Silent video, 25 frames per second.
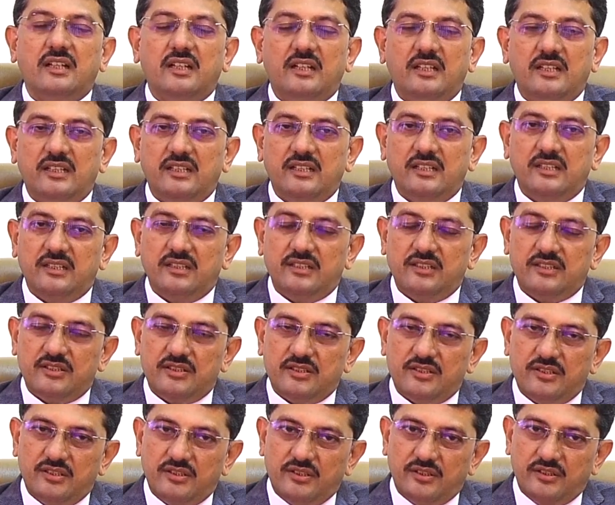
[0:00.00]
a
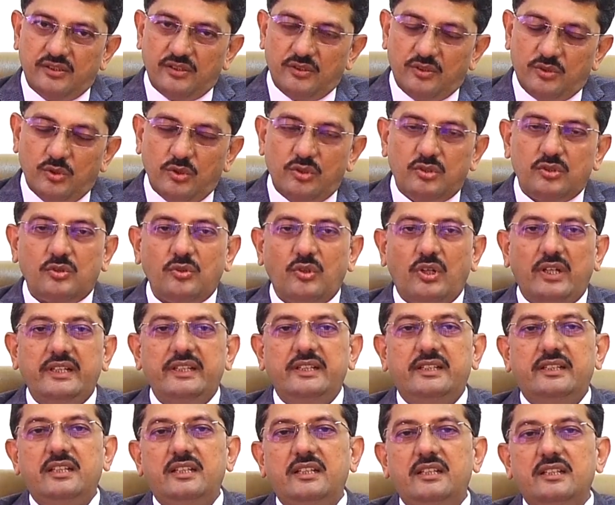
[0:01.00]
good
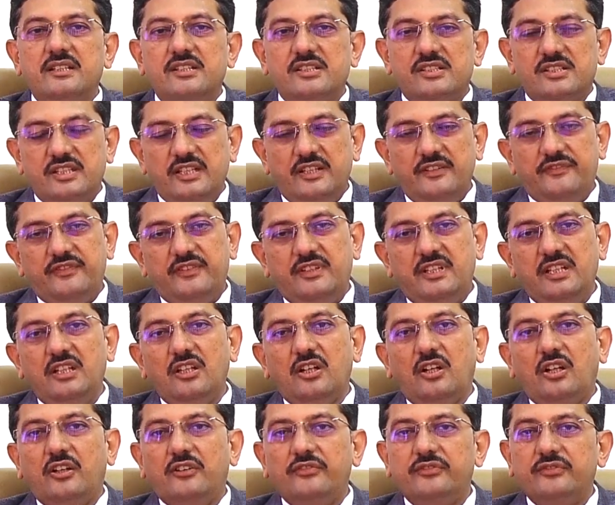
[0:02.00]
quality safety
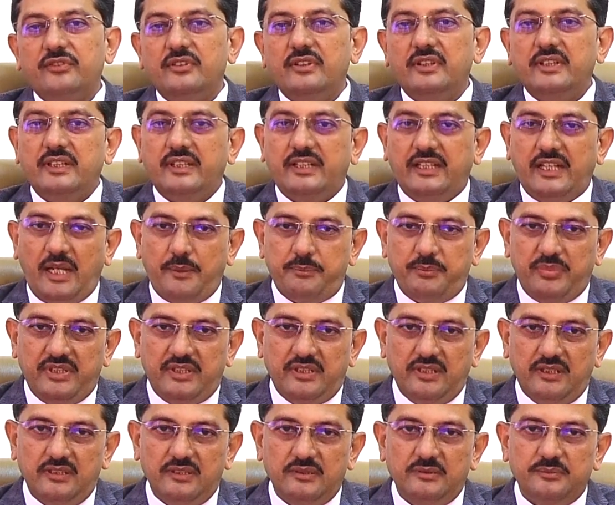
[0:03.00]
of
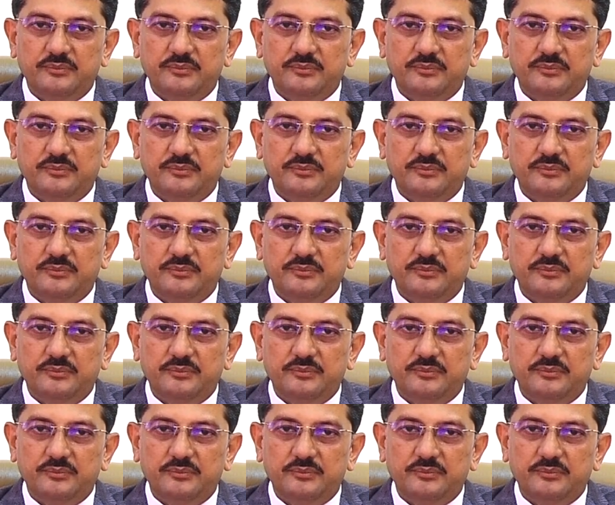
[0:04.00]
capital.